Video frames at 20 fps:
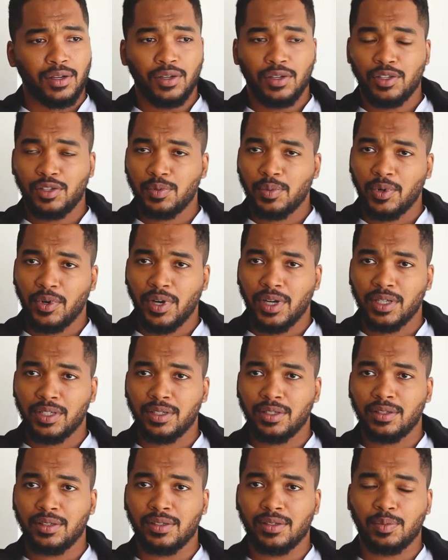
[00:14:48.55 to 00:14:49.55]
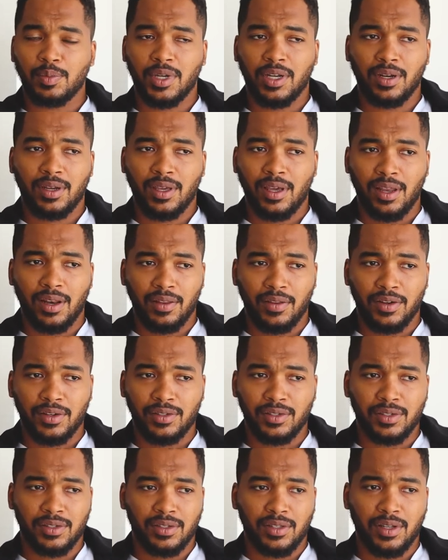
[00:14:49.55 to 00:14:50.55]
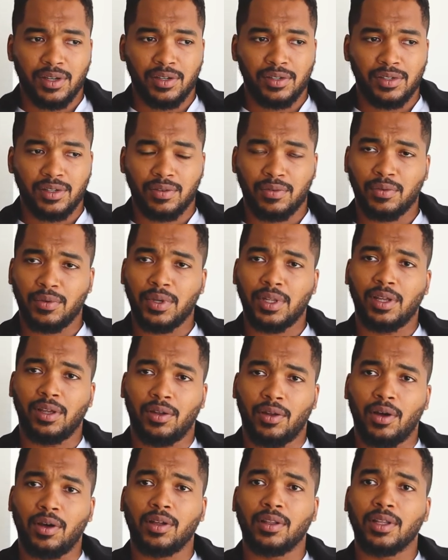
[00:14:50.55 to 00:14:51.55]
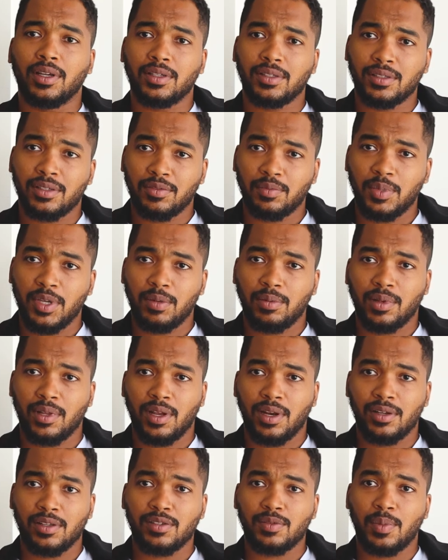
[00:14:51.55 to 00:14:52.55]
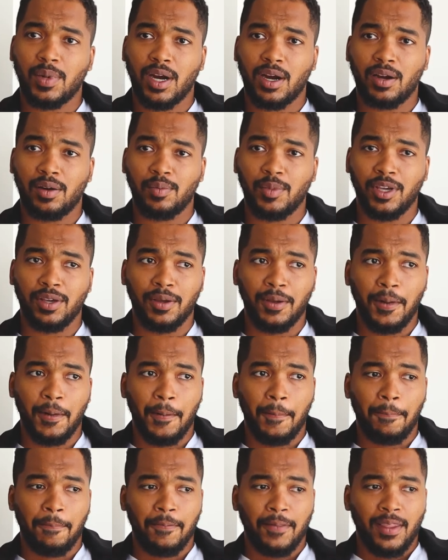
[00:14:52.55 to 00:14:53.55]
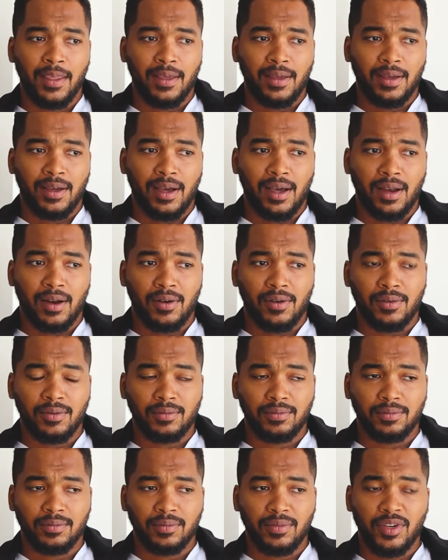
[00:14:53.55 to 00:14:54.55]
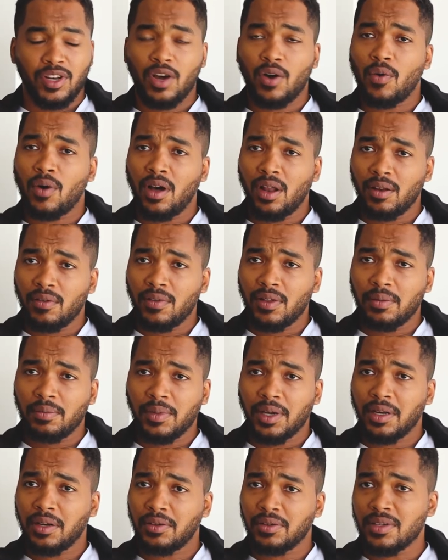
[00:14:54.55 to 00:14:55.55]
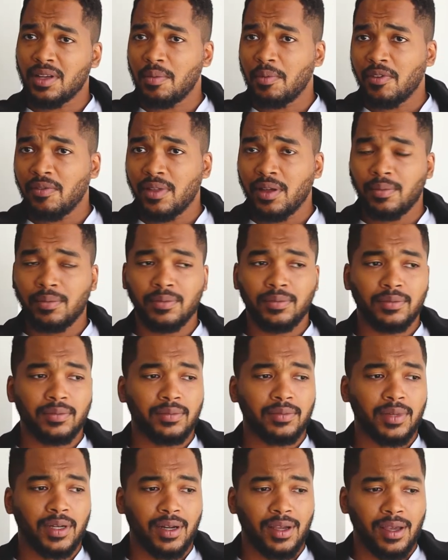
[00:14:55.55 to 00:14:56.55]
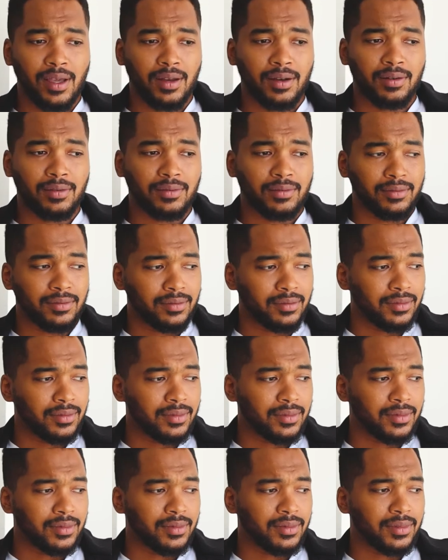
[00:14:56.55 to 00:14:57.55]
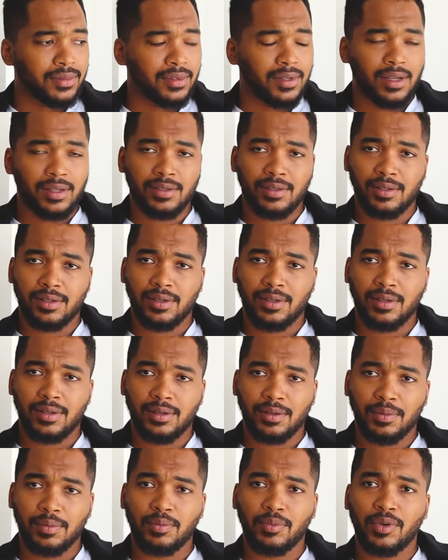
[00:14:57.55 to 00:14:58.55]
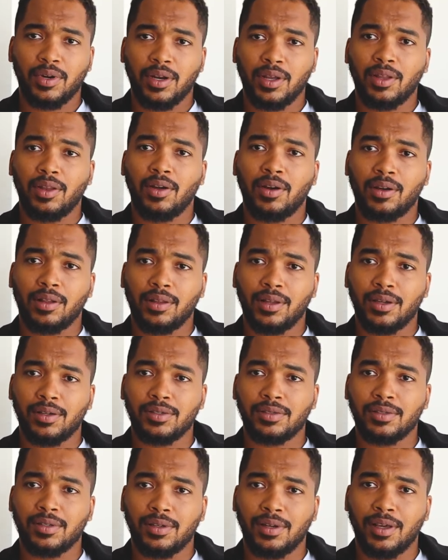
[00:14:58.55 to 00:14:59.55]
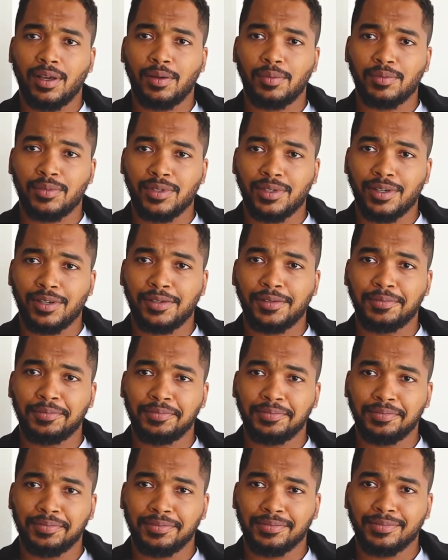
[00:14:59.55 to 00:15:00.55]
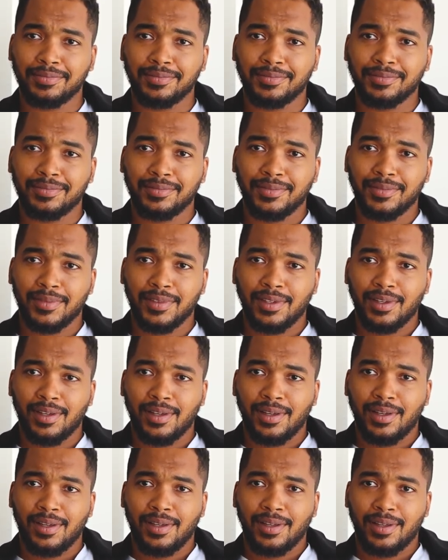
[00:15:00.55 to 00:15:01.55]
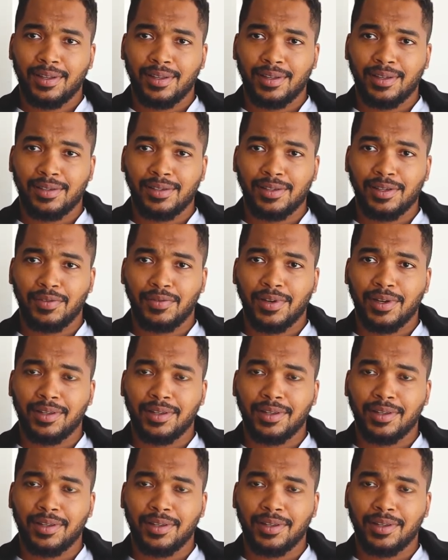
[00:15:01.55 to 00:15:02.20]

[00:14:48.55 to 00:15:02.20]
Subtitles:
inspirations. But again, there's a really long list of people that inspire me. I don't know all of them, I know some of them, but again, that's a pretty long list to name, so let's leave it